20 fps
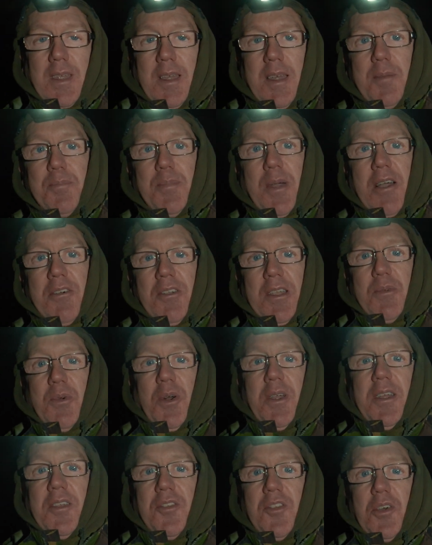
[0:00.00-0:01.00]
Apparently
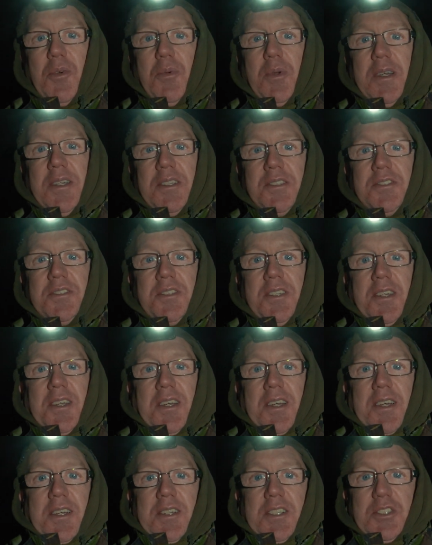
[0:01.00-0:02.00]
what you do is
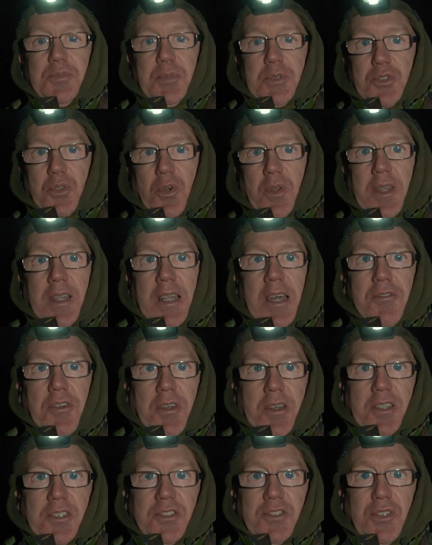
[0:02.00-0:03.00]
you switch all the
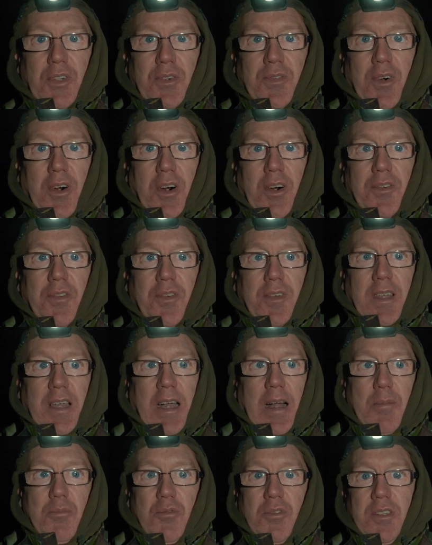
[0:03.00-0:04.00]
electrical stuff off,
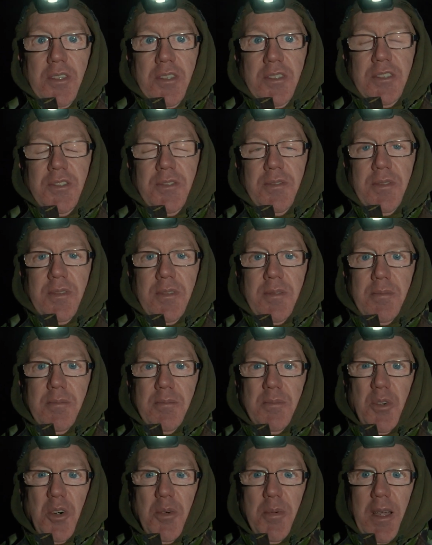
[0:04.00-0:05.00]
cameras,
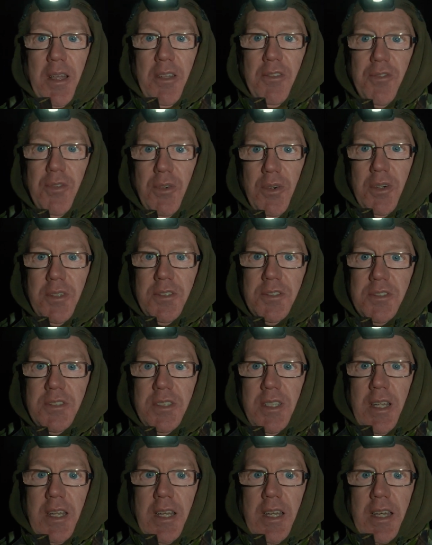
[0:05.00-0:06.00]
mobile phones.
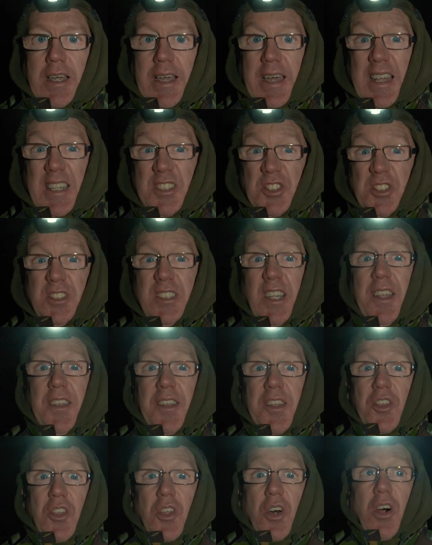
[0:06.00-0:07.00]
I sat in
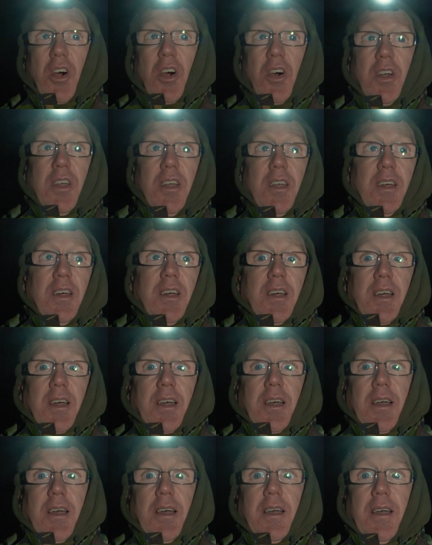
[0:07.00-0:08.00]
the dark.
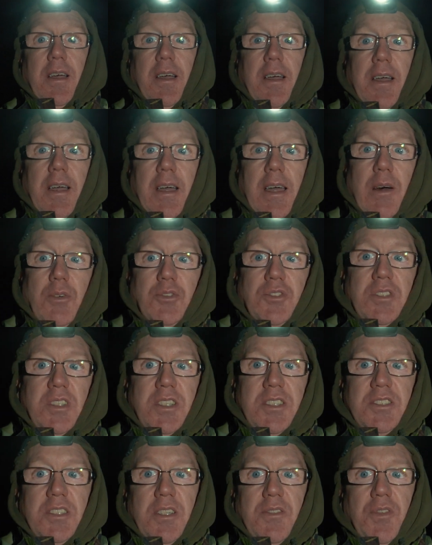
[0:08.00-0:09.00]
I was
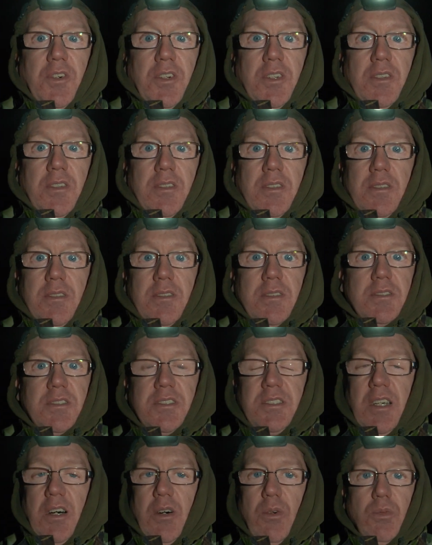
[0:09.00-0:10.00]
listening for
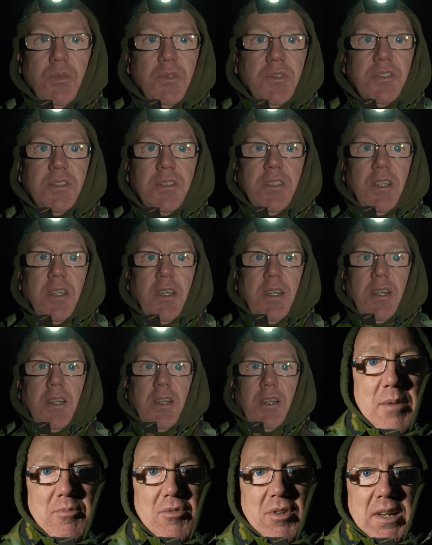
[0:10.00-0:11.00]
sounds.
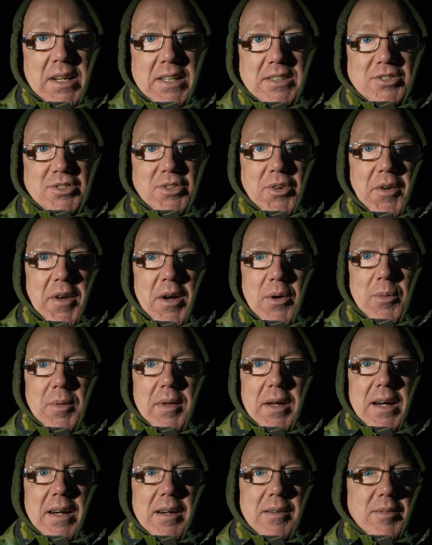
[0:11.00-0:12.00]
Camera light's gone out
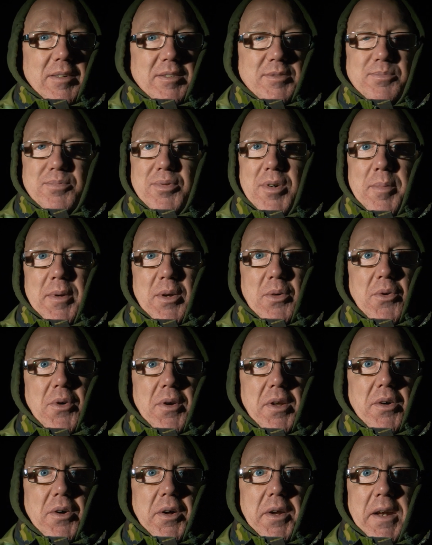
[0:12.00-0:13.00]
there. It's probably
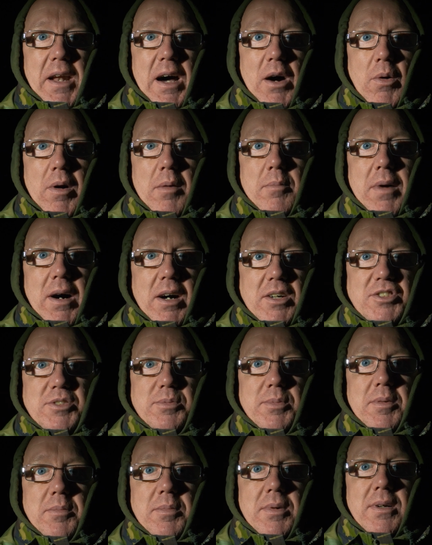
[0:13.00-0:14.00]
only got an hour
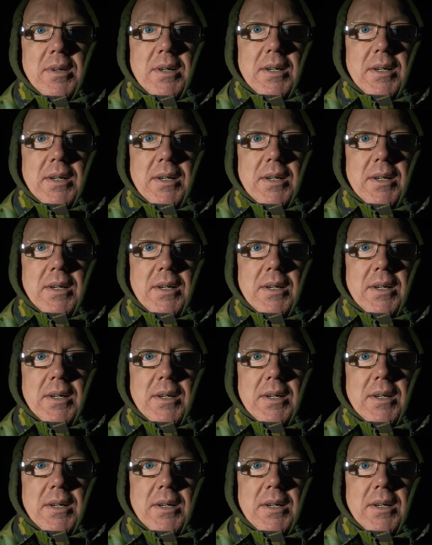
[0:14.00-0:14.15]
maximum.